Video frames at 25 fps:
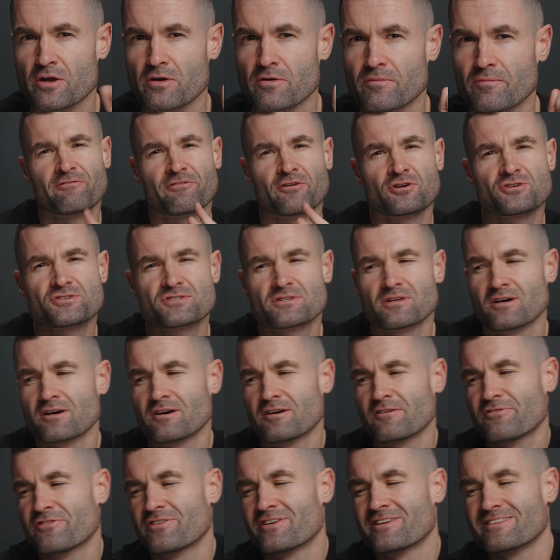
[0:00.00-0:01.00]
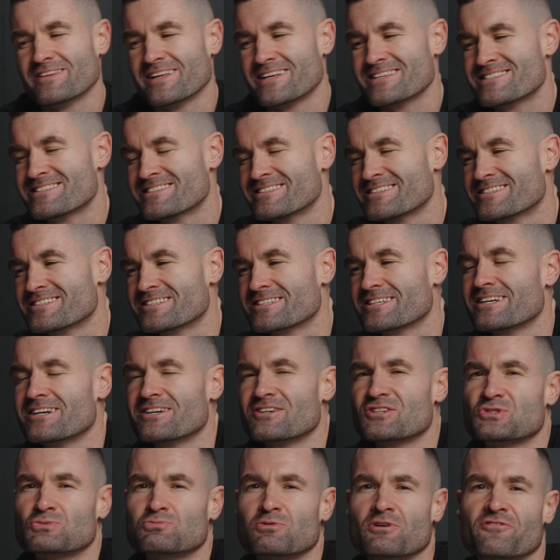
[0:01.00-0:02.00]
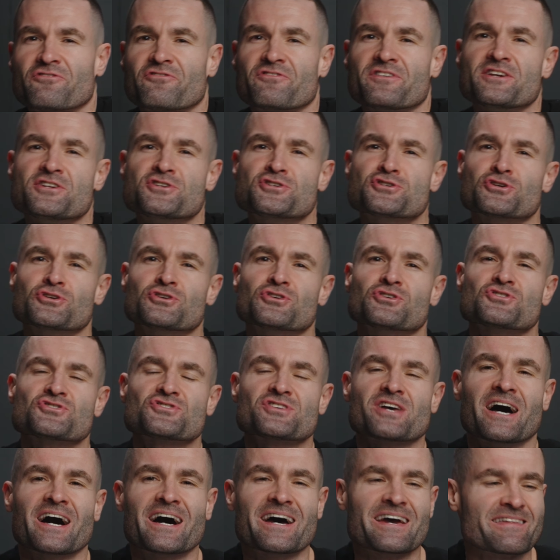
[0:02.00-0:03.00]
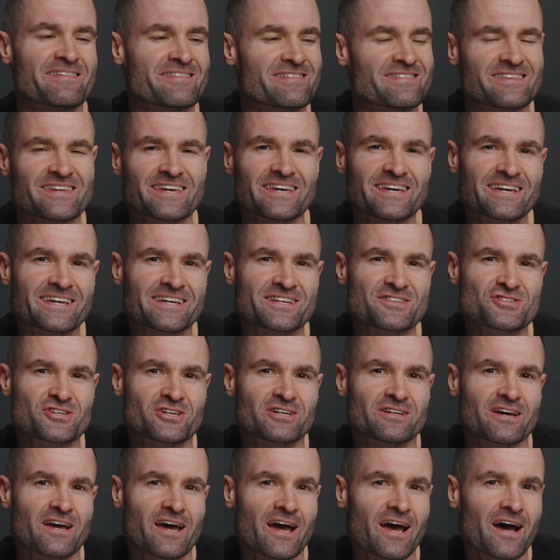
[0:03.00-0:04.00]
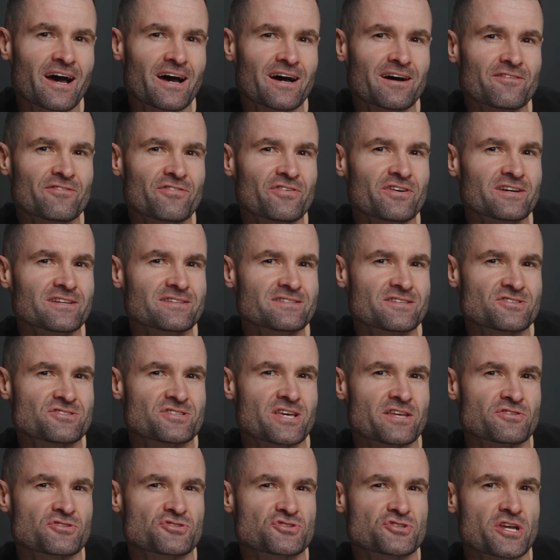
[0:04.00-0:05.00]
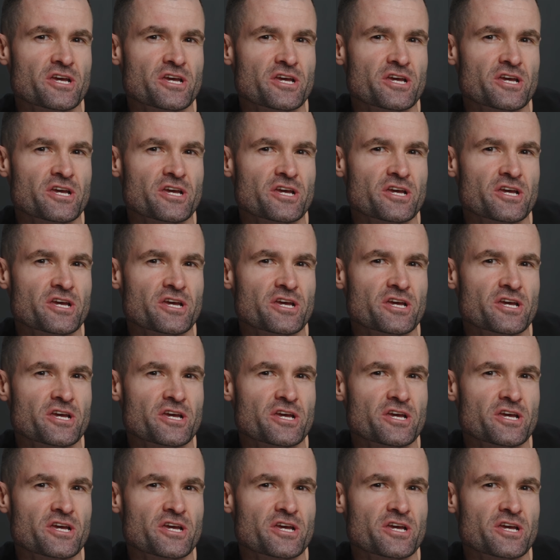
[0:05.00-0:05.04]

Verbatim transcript: First off, let's discuss what features I think it's gonna have to set the